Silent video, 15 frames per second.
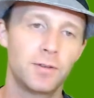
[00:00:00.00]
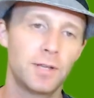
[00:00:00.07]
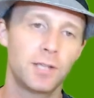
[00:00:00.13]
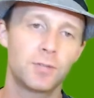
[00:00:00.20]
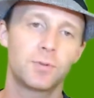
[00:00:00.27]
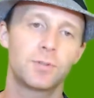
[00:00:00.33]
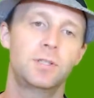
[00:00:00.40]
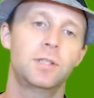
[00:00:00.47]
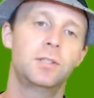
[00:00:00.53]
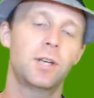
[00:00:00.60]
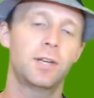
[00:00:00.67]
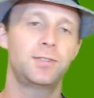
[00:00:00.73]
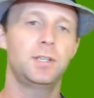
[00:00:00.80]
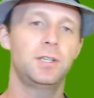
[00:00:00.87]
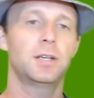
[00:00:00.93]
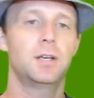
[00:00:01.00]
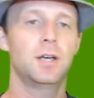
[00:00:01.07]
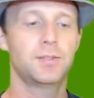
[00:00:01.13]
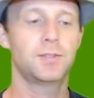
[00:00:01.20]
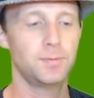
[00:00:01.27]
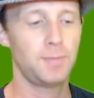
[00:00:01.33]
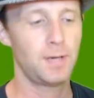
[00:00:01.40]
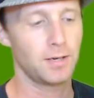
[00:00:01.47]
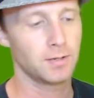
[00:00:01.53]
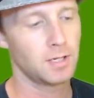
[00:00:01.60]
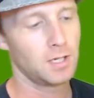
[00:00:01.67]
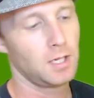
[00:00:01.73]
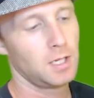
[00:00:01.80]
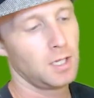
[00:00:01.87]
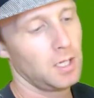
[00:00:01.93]
with you. That's what the Jesse Uncut's
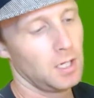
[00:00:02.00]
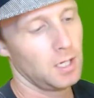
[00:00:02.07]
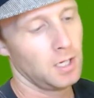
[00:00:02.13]
about.